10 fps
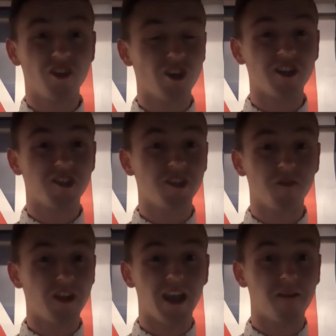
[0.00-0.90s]
chances
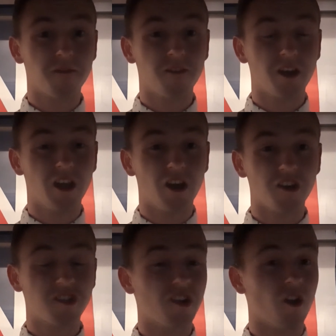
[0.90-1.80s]
of death are
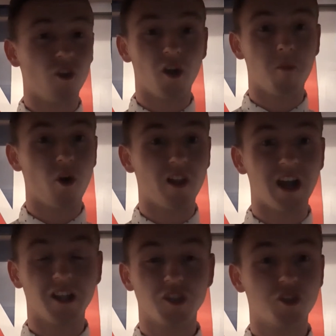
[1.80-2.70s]
still a lot more
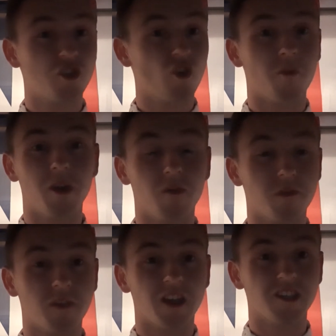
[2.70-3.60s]
likely to so many other
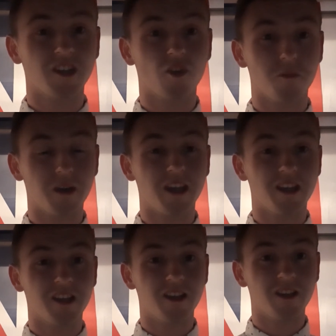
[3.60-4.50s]
things it could be.
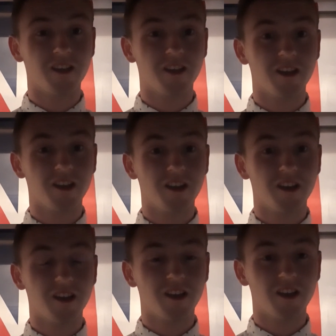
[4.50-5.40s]

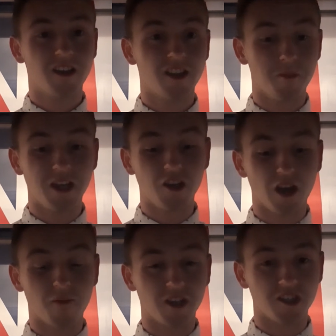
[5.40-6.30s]
The media
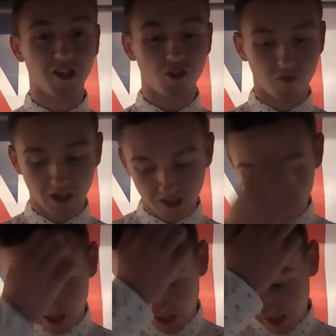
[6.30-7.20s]
have exaggerated it, and